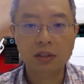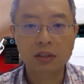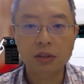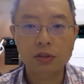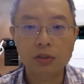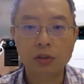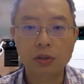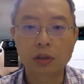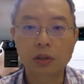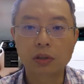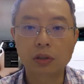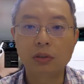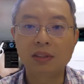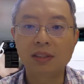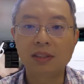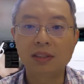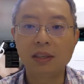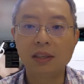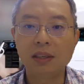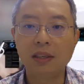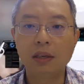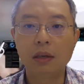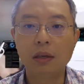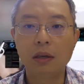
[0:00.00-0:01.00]
you're going to
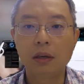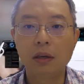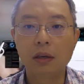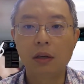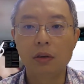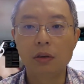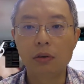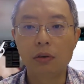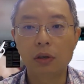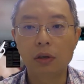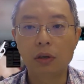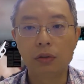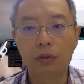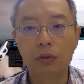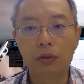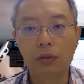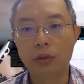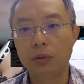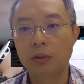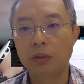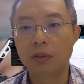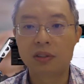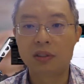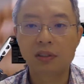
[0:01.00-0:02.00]

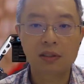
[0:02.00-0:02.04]
use